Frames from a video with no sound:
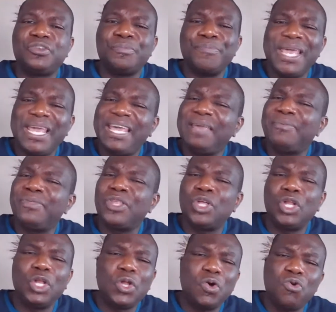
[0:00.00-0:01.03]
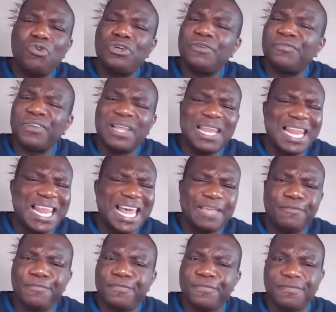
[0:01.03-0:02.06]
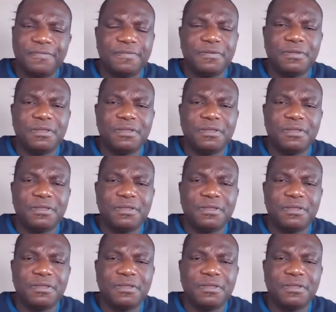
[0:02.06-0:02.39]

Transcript: to make him the Lord of your life.